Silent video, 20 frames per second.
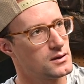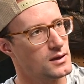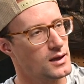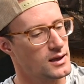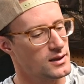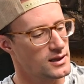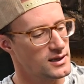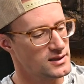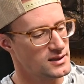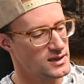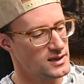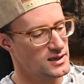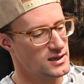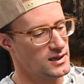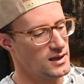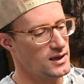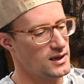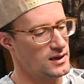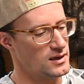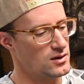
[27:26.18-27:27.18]

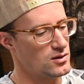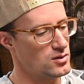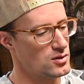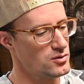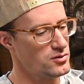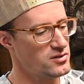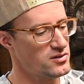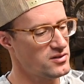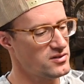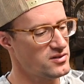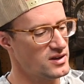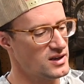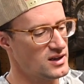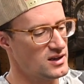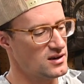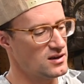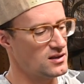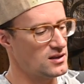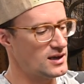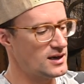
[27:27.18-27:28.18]
it closes and
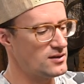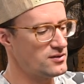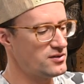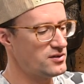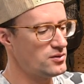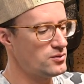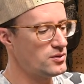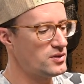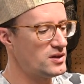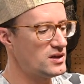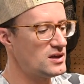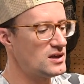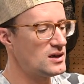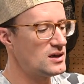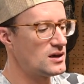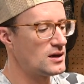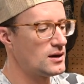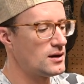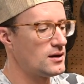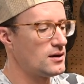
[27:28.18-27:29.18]
it allows you the
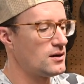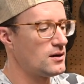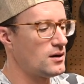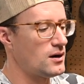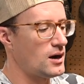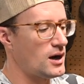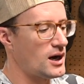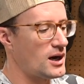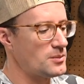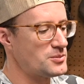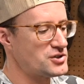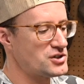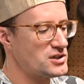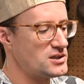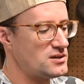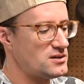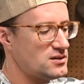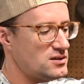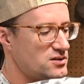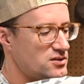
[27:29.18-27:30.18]

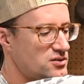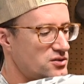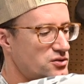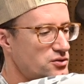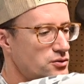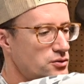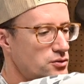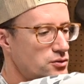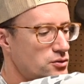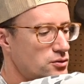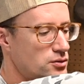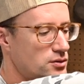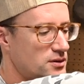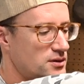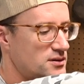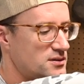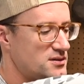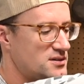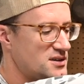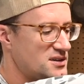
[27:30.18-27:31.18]
option to
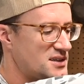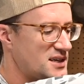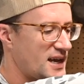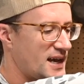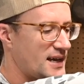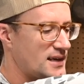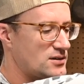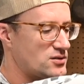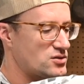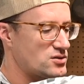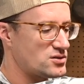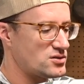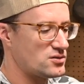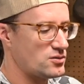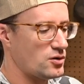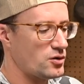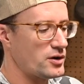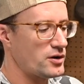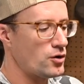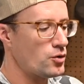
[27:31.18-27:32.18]
detach,
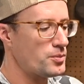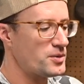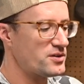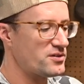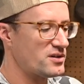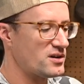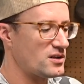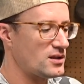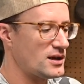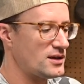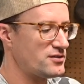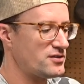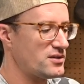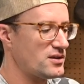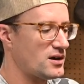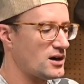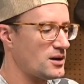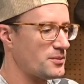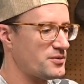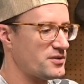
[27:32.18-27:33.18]
or it opens and allows you
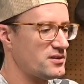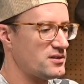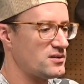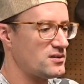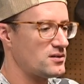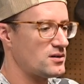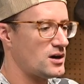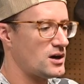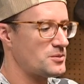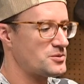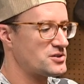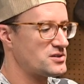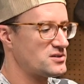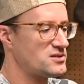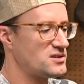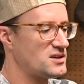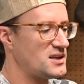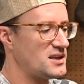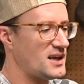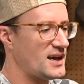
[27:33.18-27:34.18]
the option
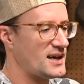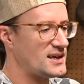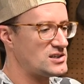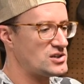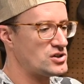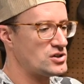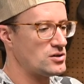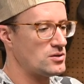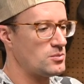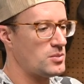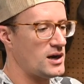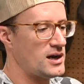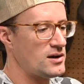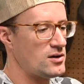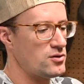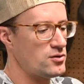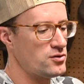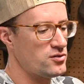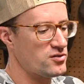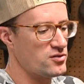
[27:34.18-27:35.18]
to detach your
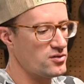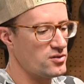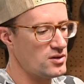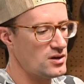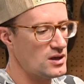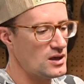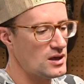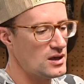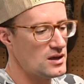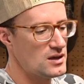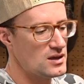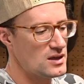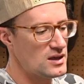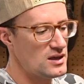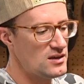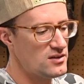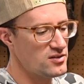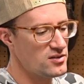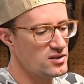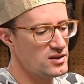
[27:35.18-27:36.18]
binos
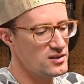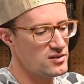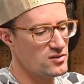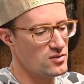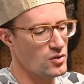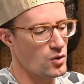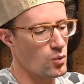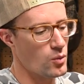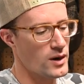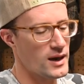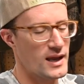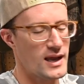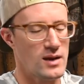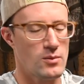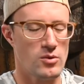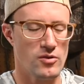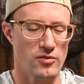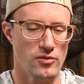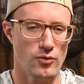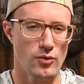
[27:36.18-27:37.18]
easily. The one I
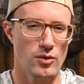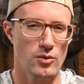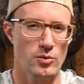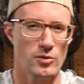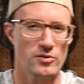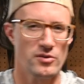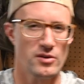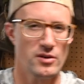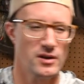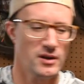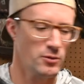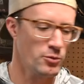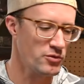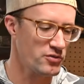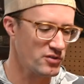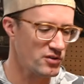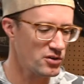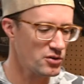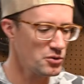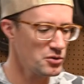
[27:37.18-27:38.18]
had before was a
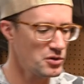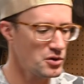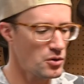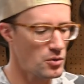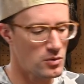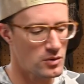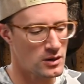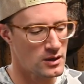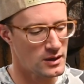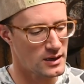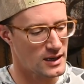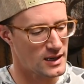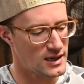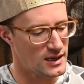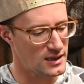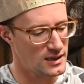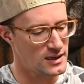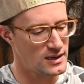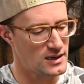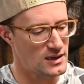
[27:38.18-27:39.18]
Kuiu one,
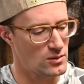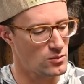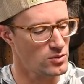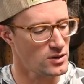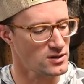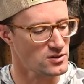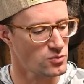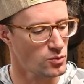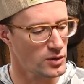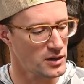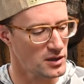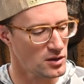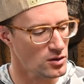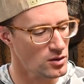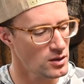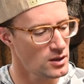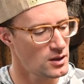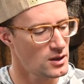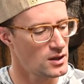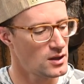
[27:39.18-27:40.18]
and it worked well,